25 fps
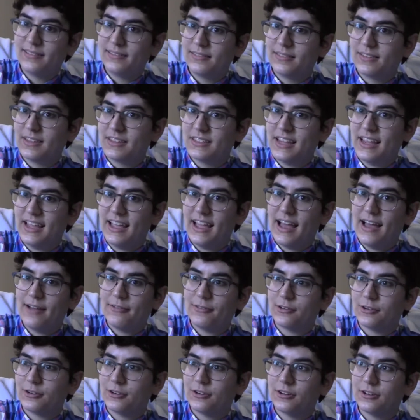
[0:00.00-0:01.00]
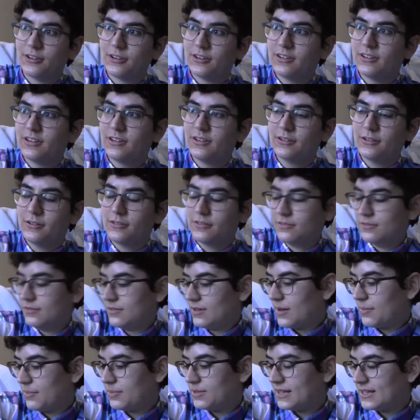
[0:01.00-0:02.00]
the day after, a
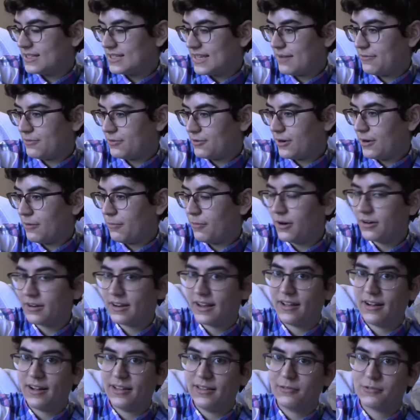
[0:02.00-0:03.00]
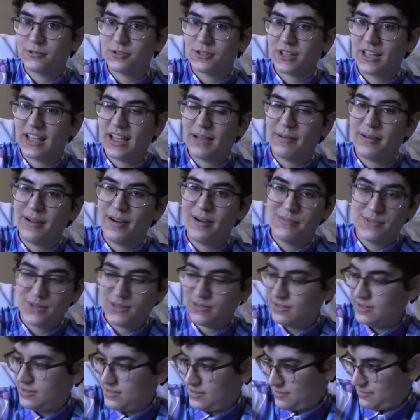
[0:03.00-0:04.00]
couple days after I worked out, I was looking at my arms
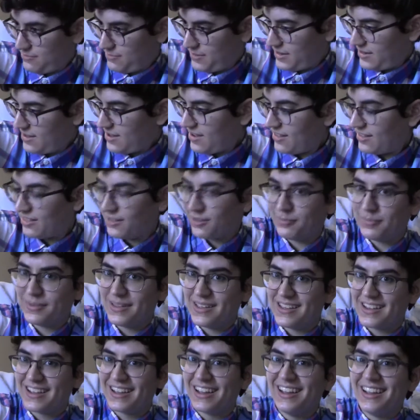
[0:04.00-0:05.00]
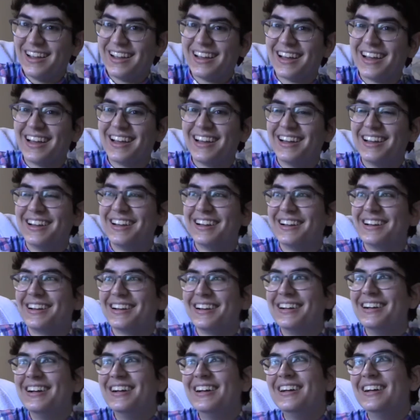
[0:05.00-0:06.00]
and I'm like, oh my god, they're big.
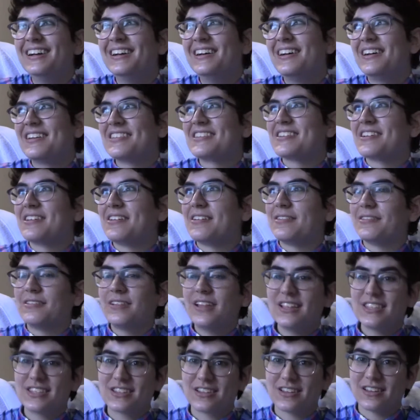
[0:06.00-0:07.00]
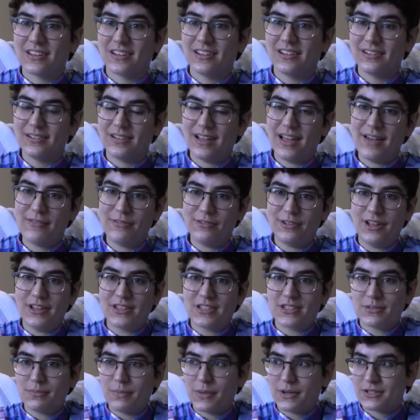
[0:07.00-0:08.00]
So that's good, I haven't
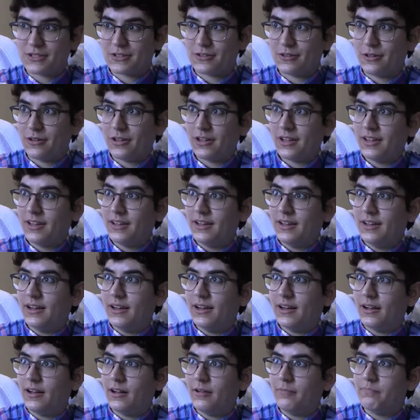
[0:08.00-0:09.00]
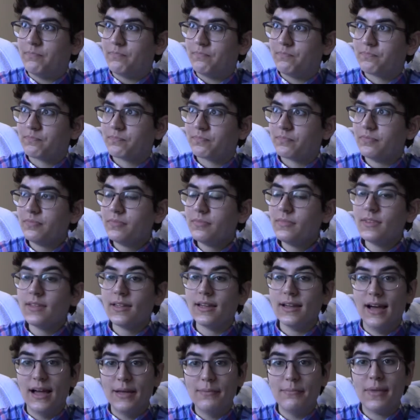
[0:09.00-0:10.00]
lost muscle.
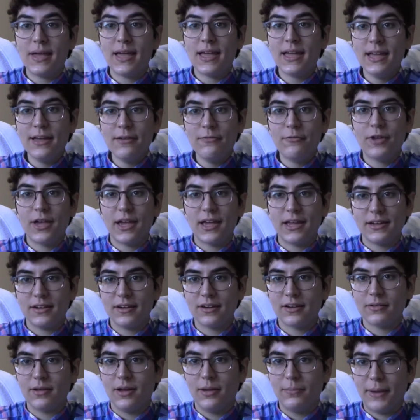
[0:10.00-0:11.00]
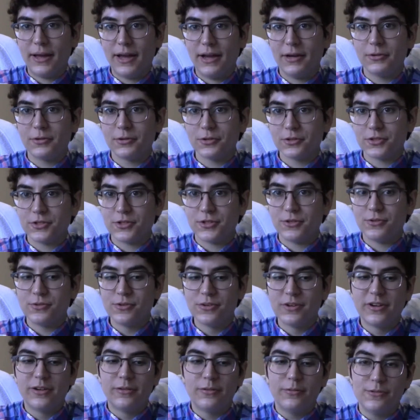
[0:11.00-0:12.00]
I may have gained a pound or two,
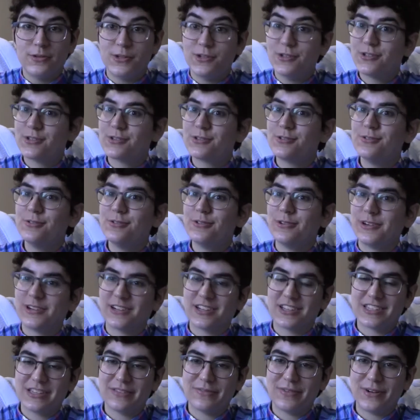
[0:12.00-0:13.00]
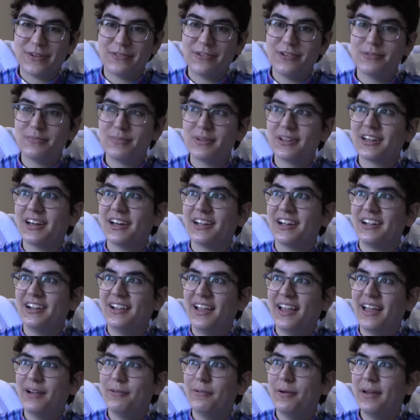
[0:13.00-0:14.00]
which is cool because I've always been kind of
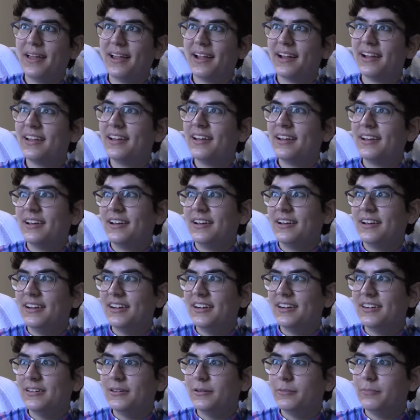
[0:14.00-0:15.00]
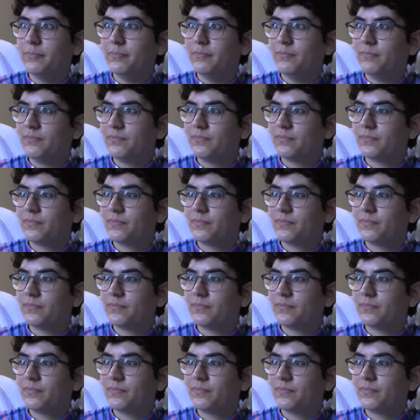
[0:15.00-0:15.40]
lightweight. And